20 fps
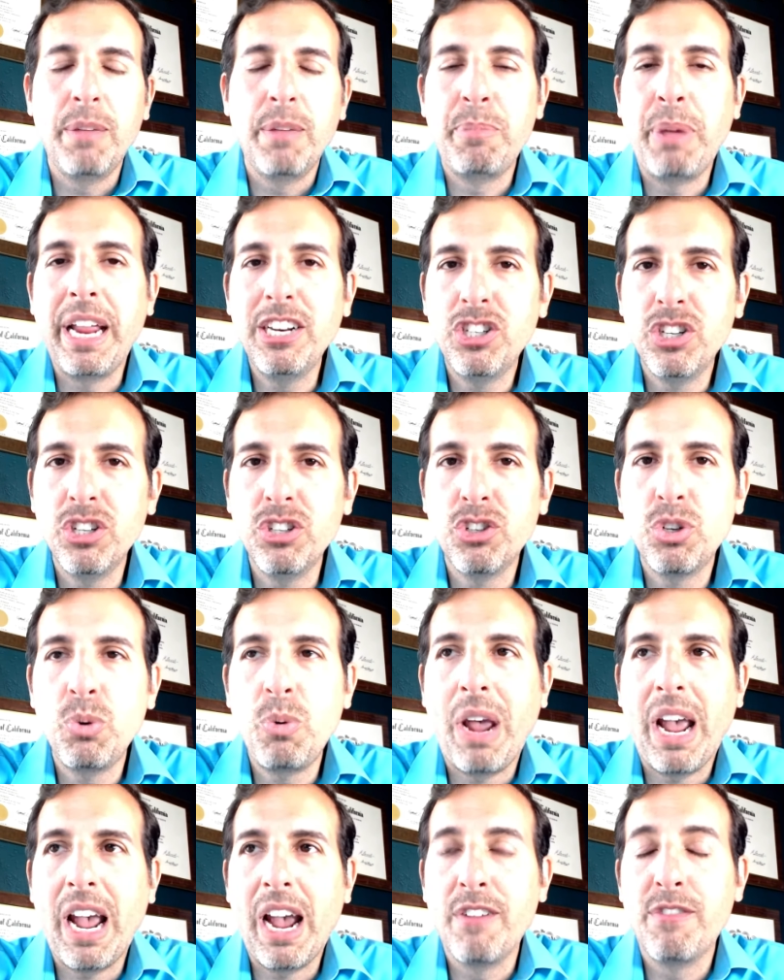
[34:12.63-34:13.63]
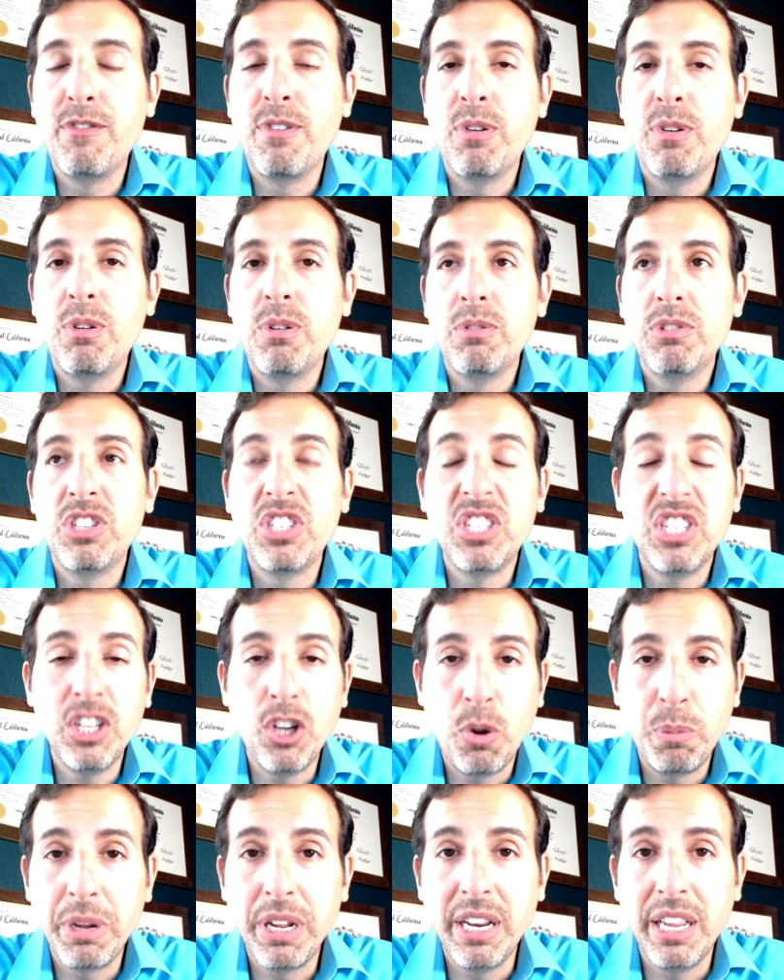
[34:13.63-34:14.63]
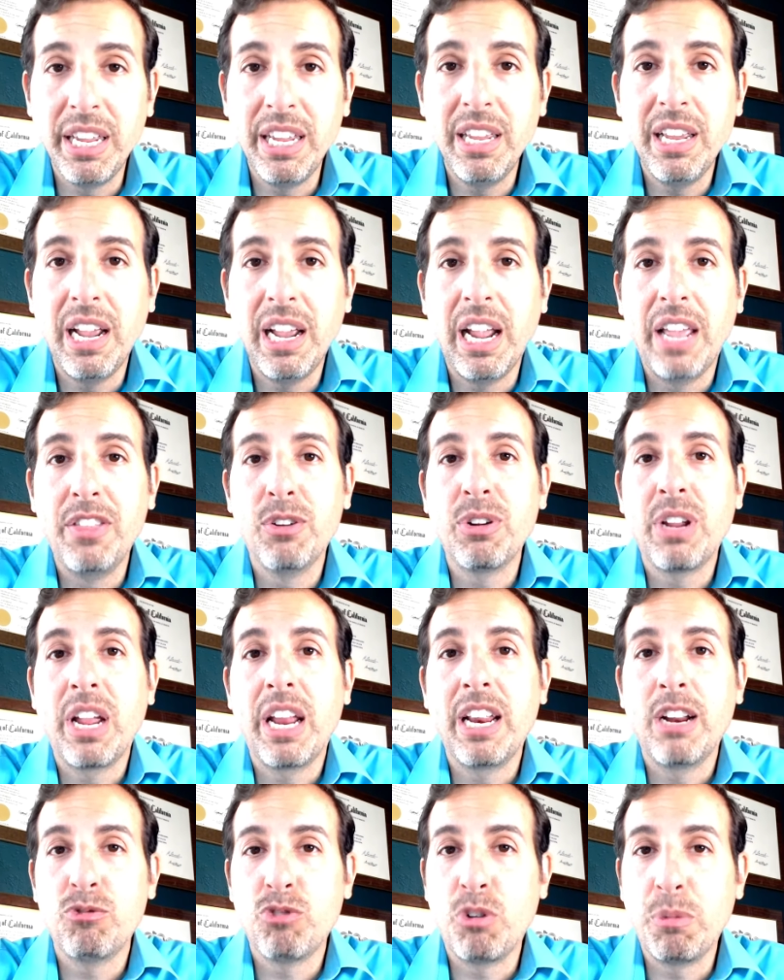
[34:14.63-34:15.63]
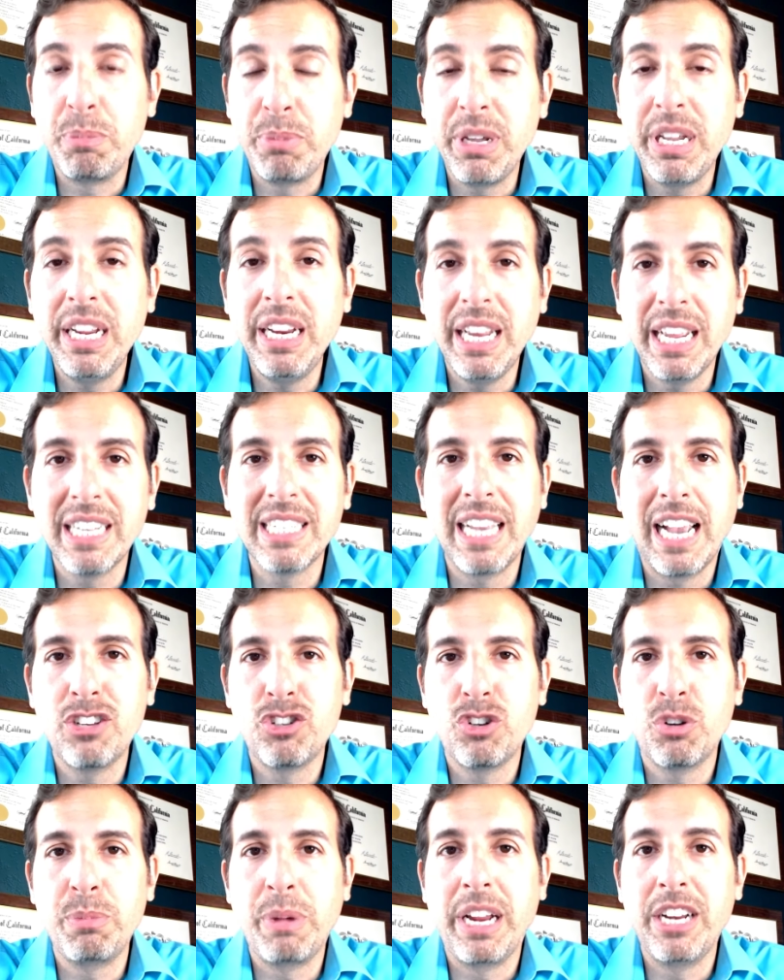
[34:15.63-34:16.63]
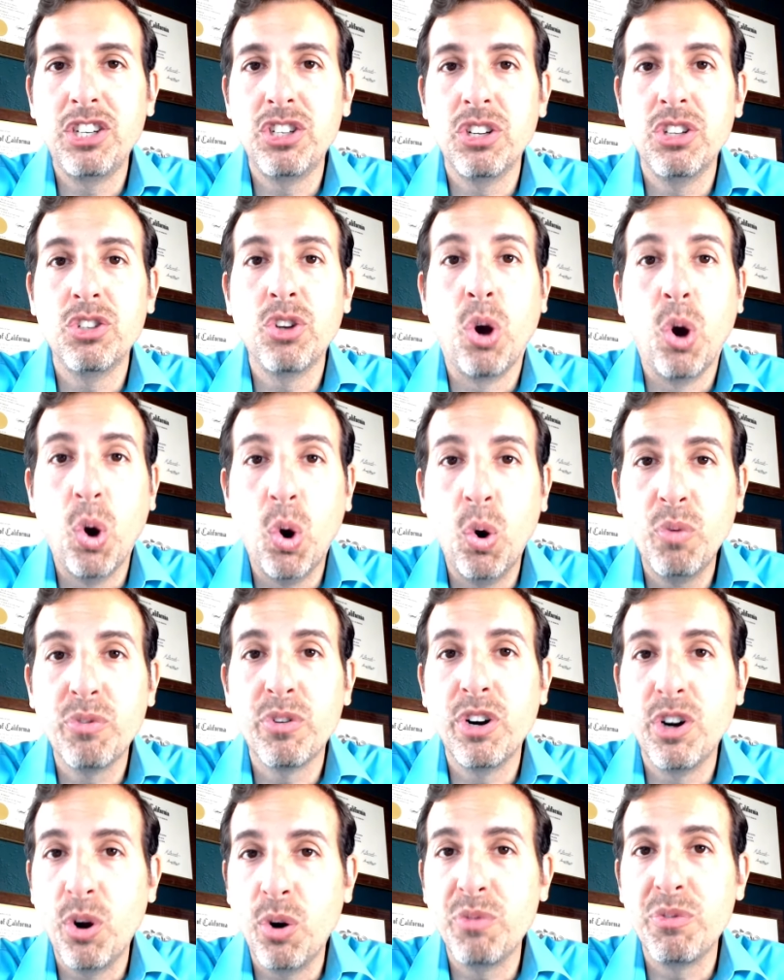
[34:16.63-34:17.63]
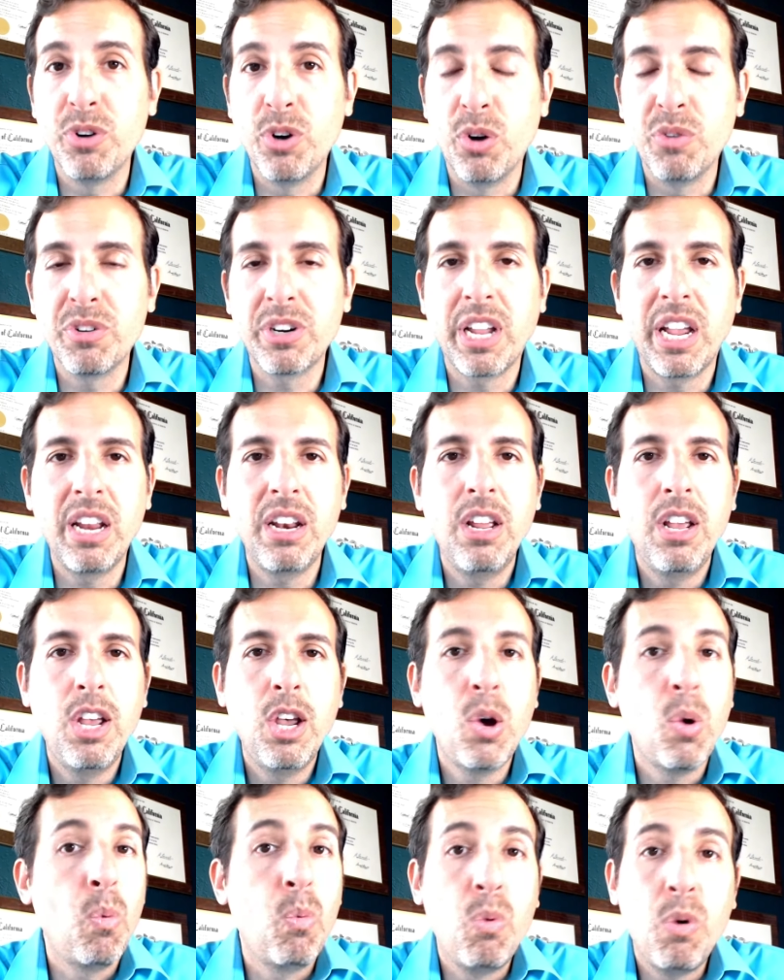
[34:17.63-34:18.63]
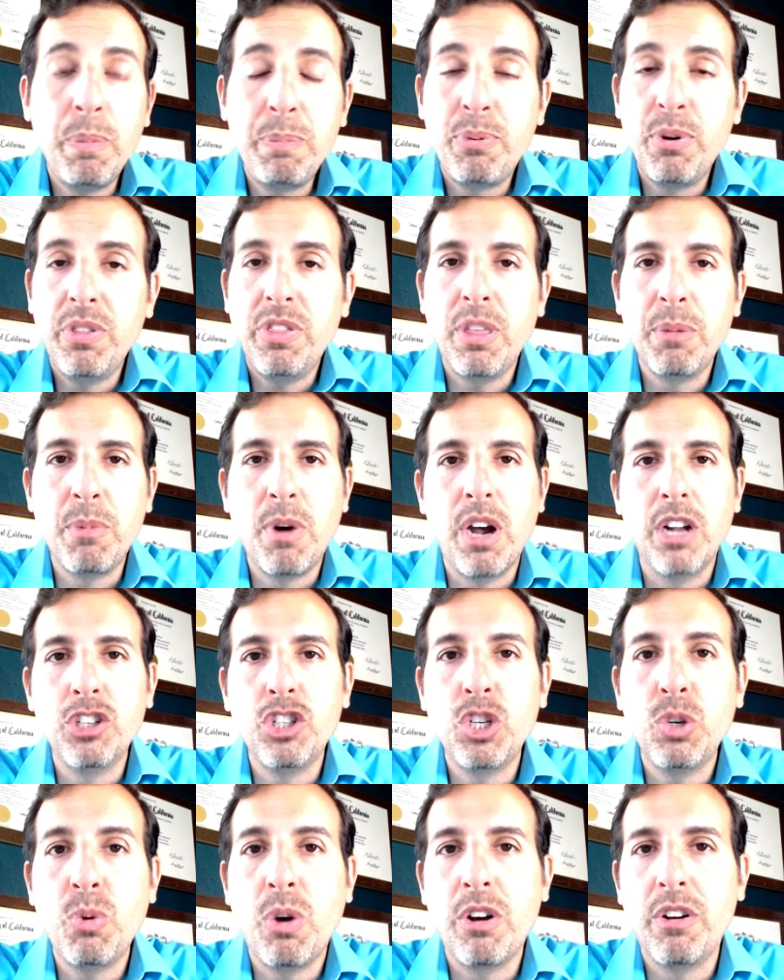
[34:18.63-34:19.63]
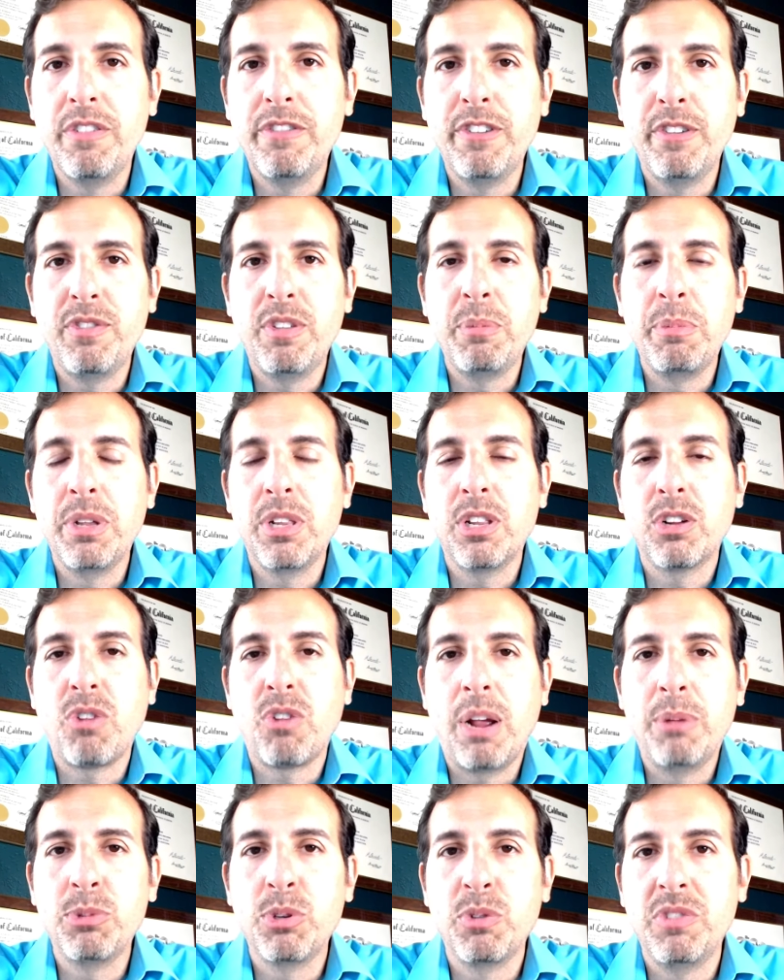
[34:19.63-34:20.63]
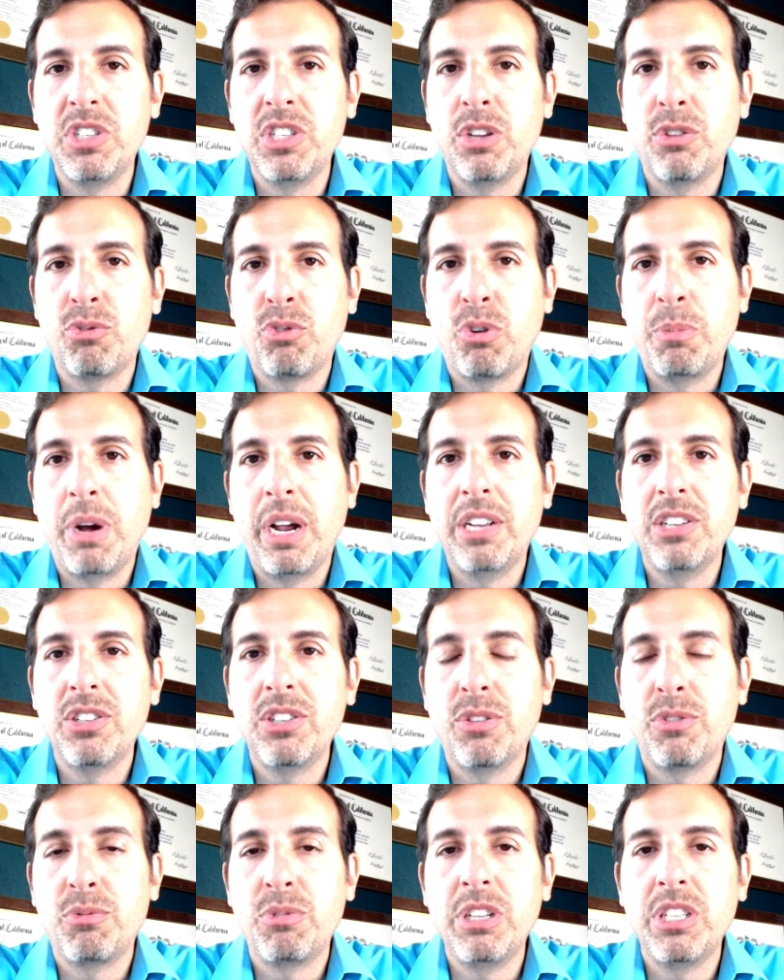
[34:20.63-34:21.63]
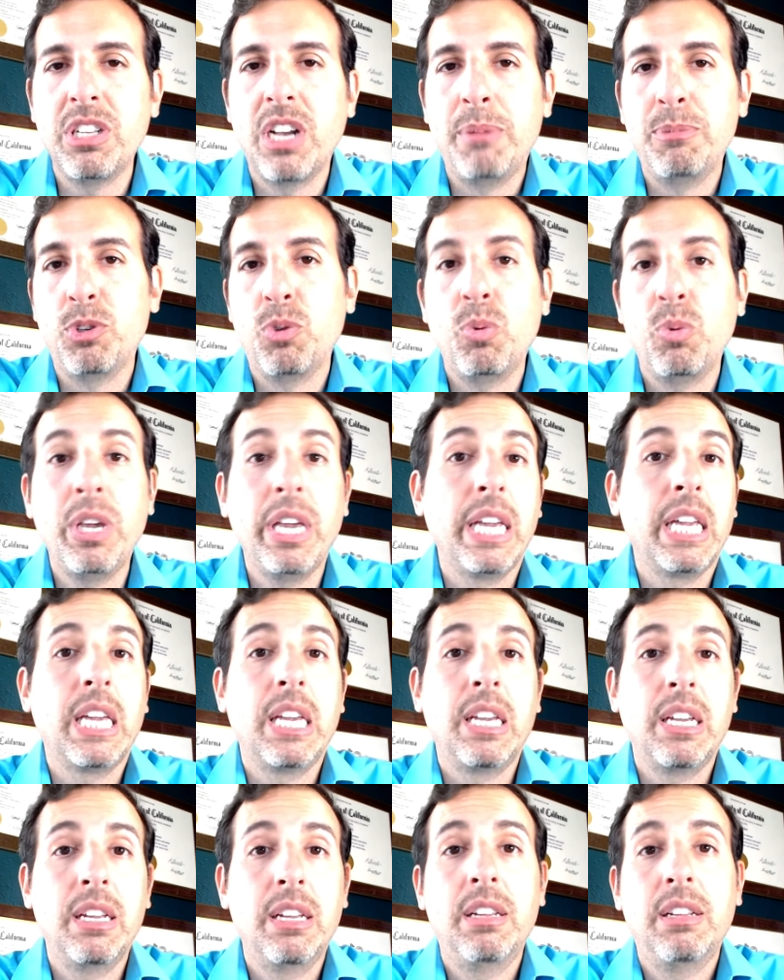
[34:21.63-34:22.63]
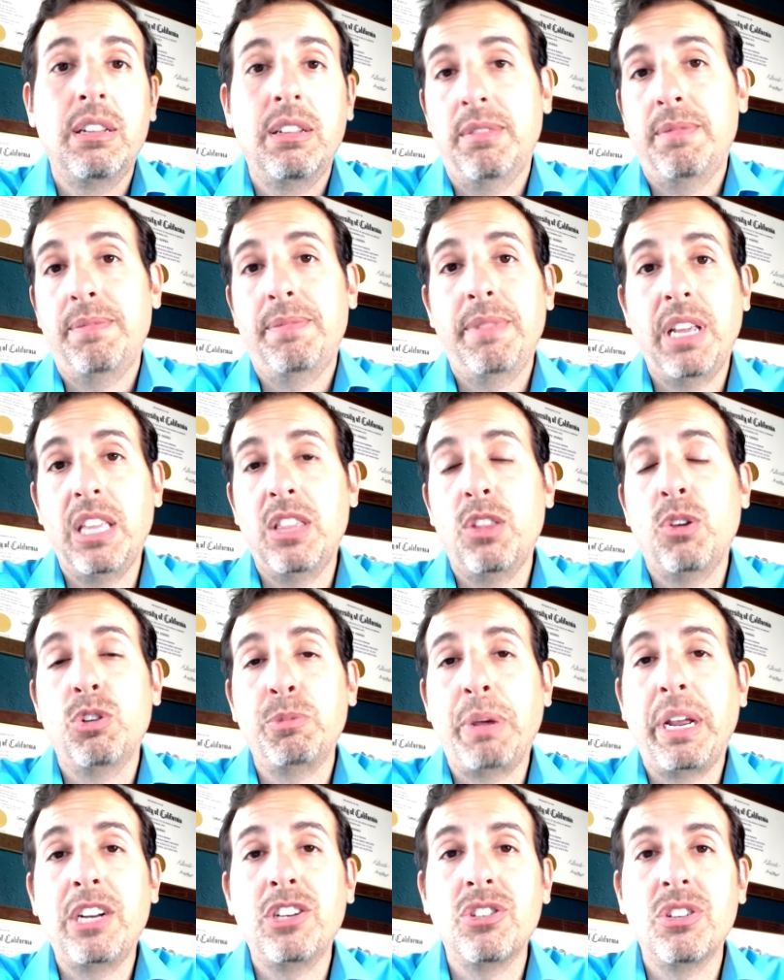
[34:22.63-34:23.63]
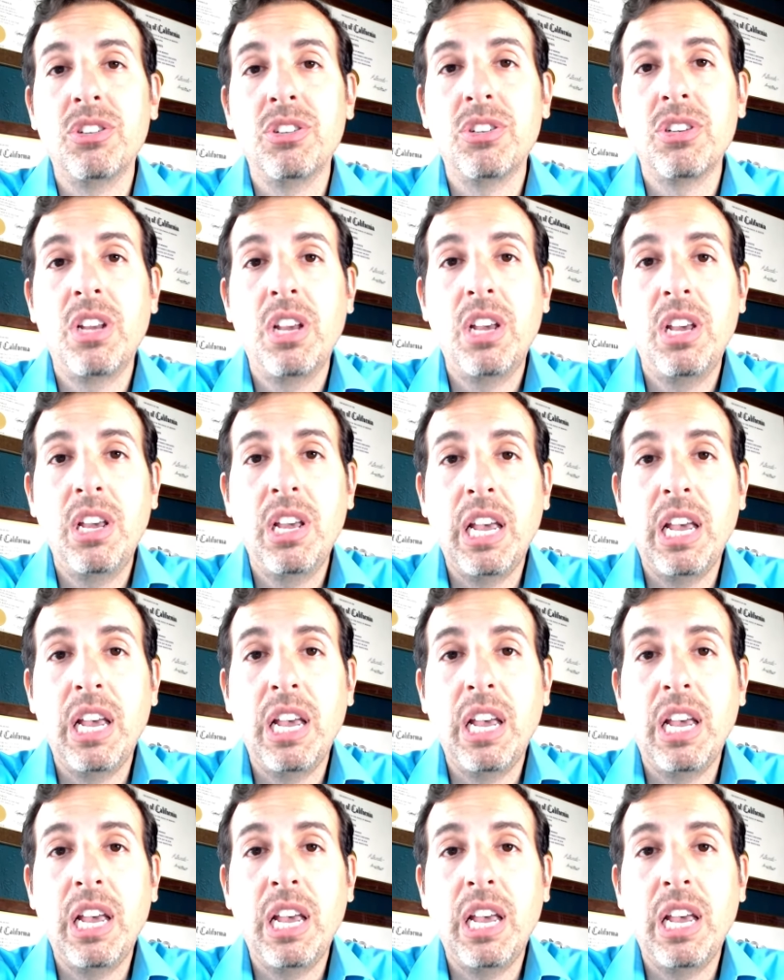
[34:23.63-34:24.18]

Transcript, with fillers: patients who have C O P D and they're getting repeat exacerbations over and over and over again, we'll put them on two hundred fifty milligrams of azithromycin three times a week in those patients.